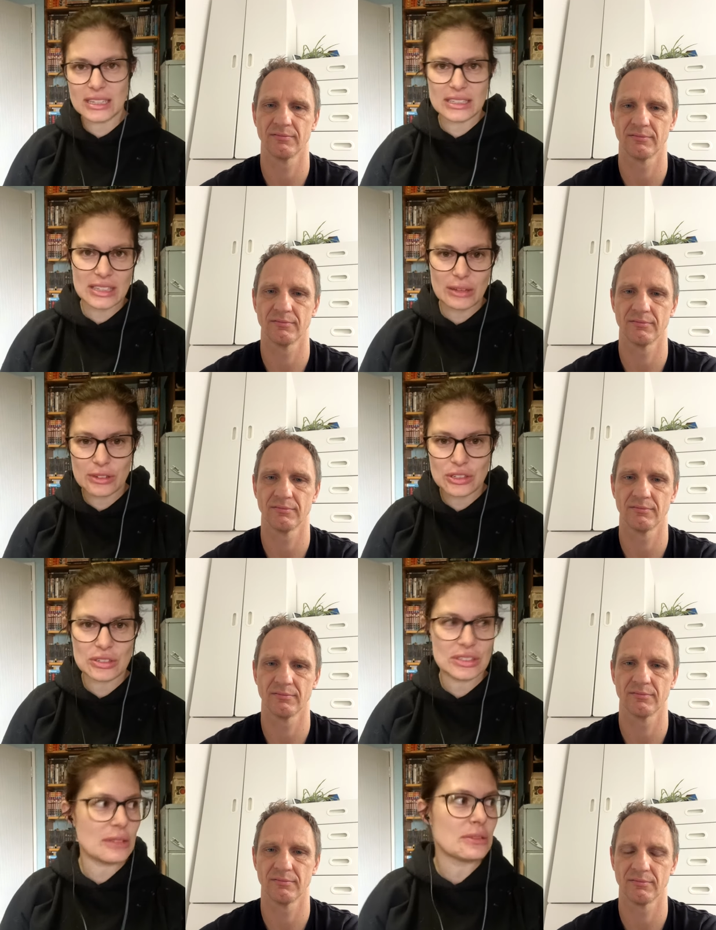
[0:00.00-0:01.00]
Speaker 1: Sensei, what
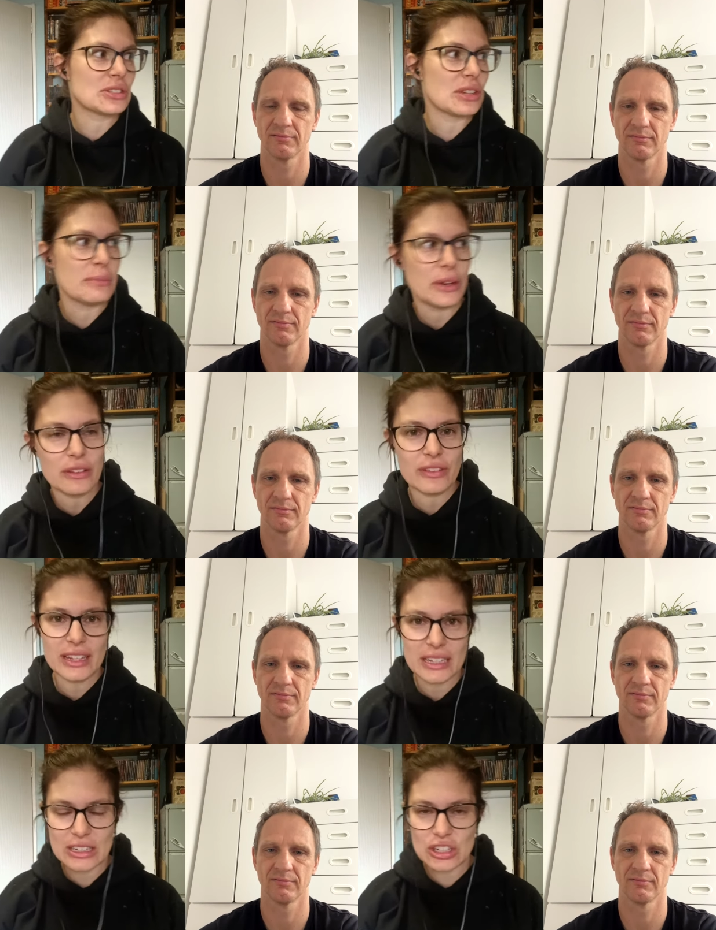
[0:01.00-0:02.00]
you said was so
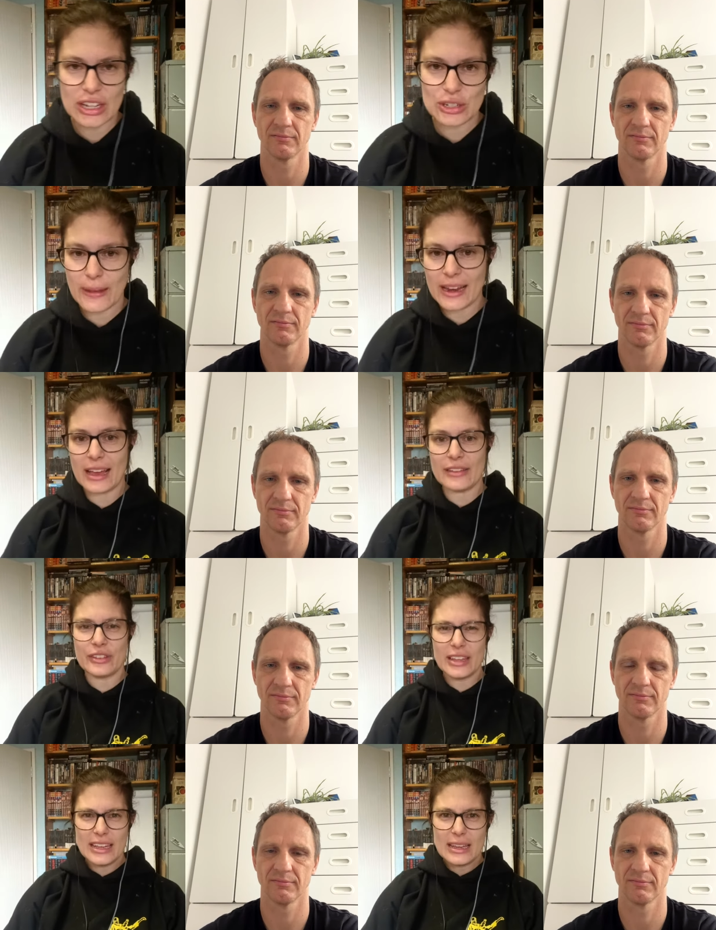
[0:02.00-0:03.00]
motivating and changed my life."
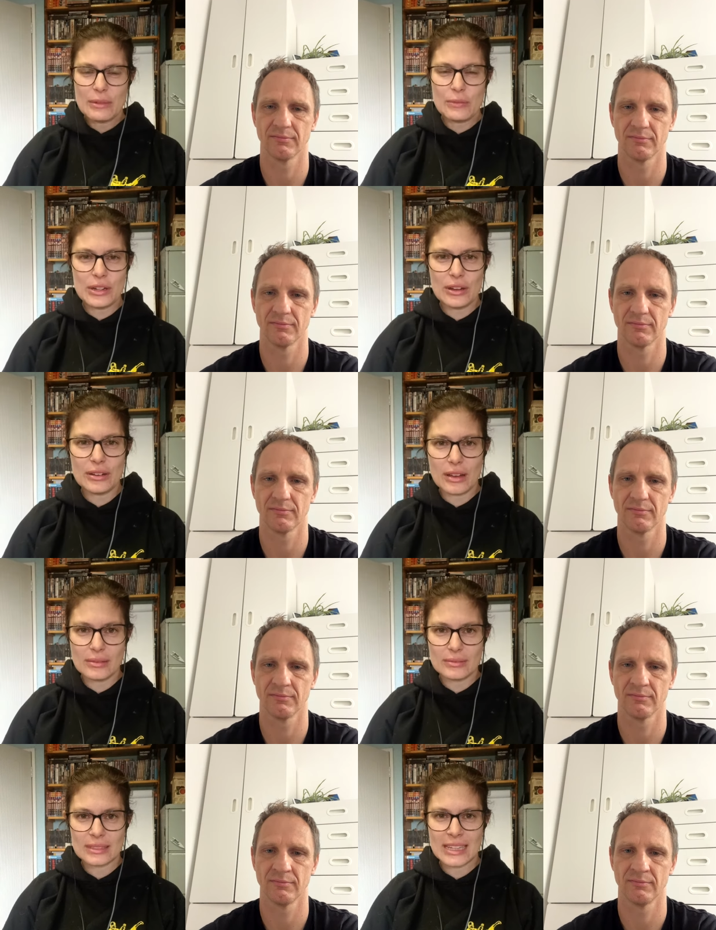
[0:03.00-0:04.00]
But we don't
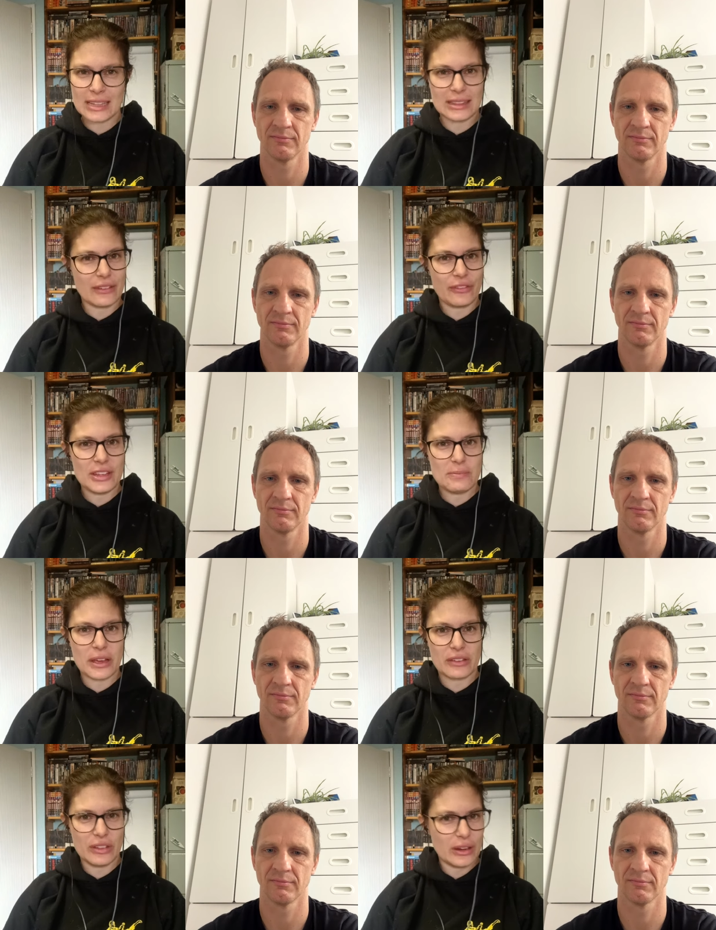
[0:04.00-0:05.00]
get that
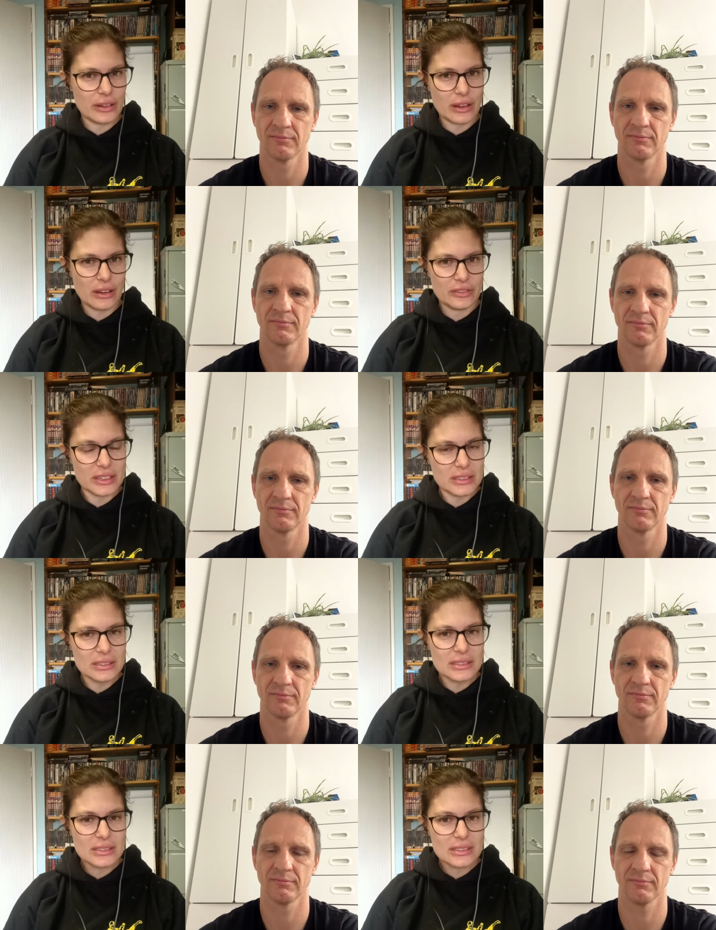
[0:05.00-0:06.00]
feedback very often.
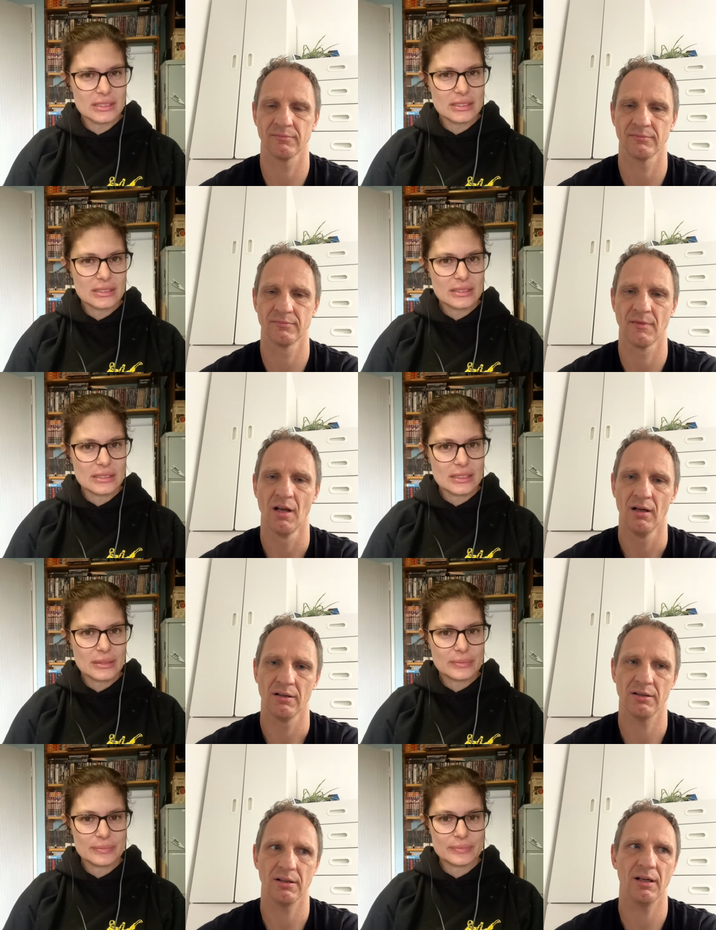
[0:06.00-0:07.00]
Speaker 2: Mm.
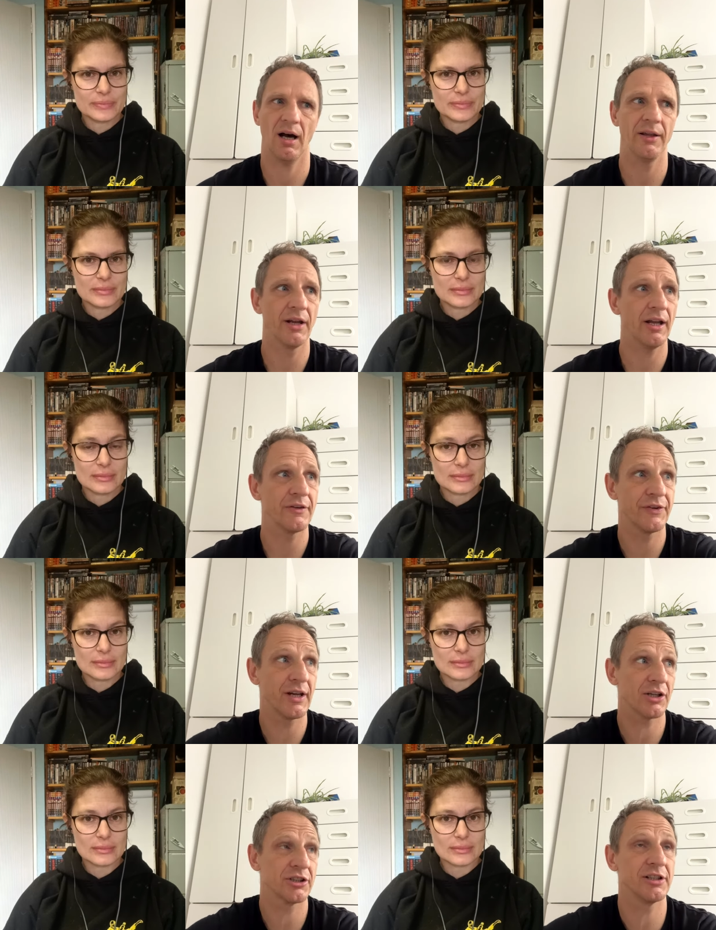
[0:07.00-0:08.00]
The, the other other thing,
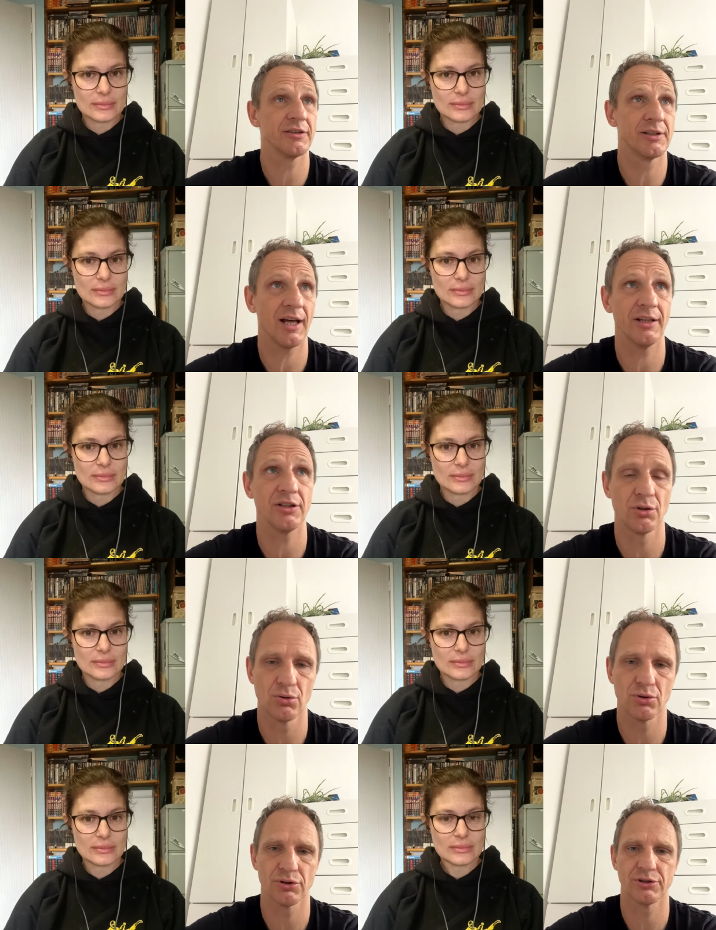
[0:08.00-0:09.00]
actually, Danny,
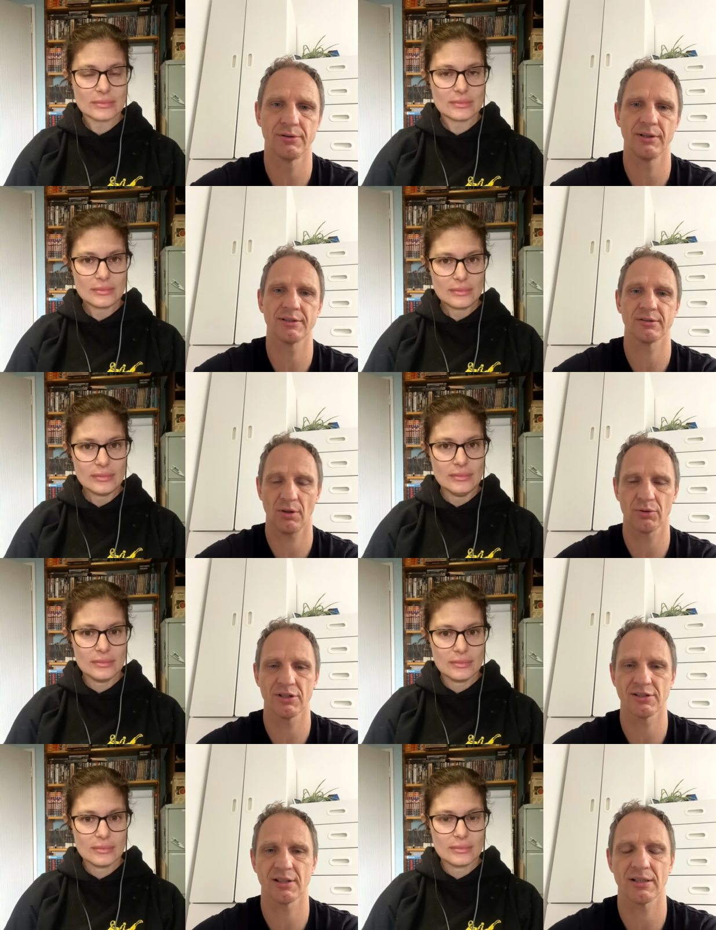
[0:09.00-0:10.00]
who is
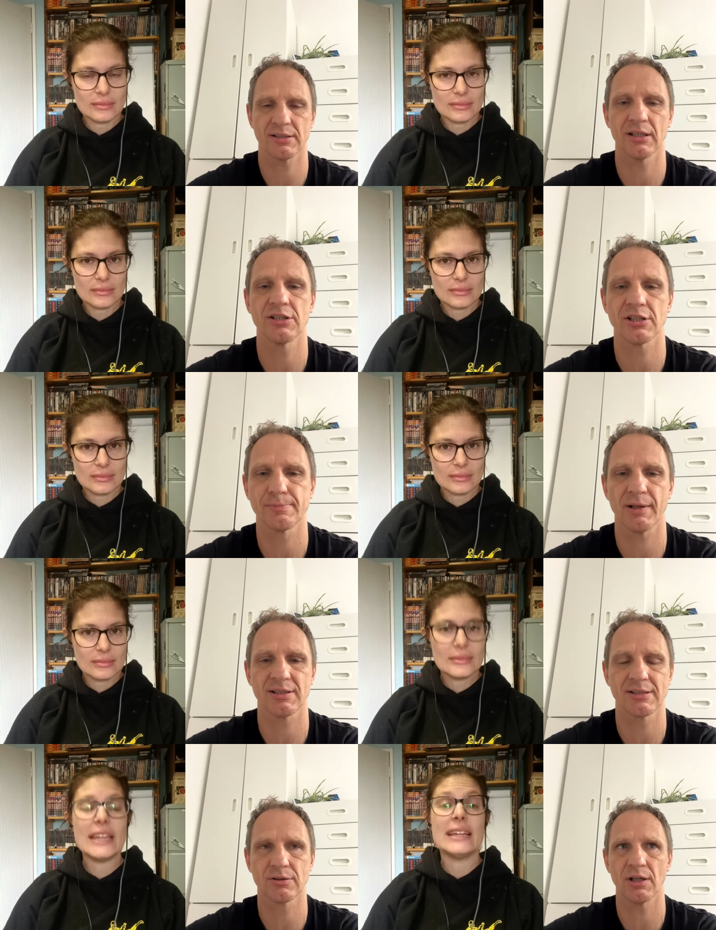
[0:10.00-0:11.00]
autistic, I said he just passed
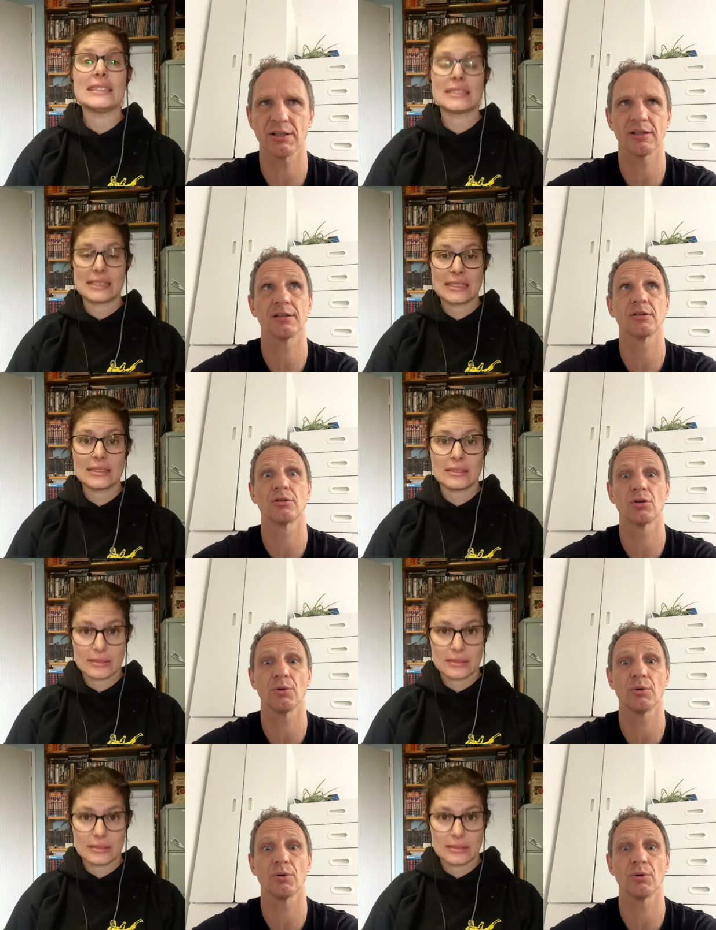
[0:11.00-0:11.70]
his grade yes. two